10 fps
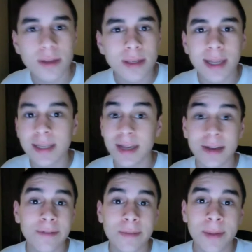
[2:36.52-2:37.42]
That's not
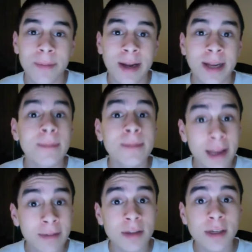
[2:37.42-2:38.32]
going to fit in my pocket. I'm
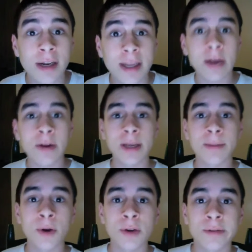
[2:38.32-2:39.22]
definitely not carrying a
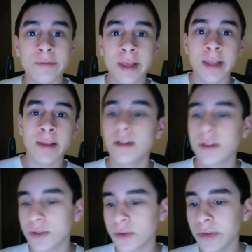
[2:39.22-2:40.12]
MERS for that thing.
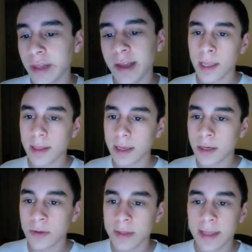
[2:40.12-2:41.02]
Screw that. They
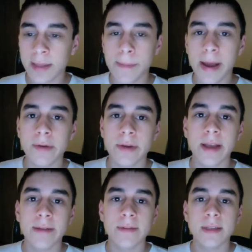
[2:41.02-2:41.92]
showed that the battery
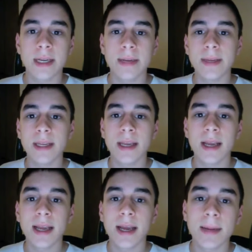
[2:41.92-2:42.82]
life is going to be
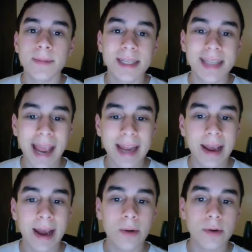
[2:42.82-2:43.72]
up to 10
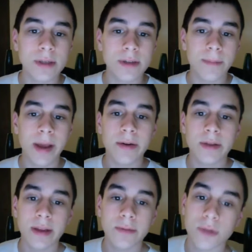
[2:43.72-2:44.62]
hours of battery
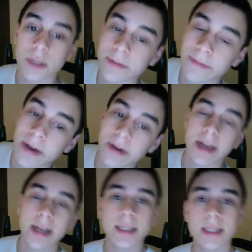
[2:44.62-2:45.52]
life, which is very
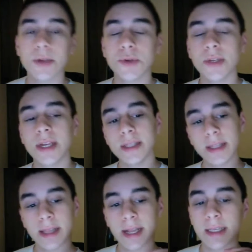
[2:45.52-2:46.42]
nice, and they're saying that
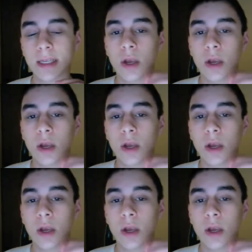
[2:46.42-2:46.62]
that's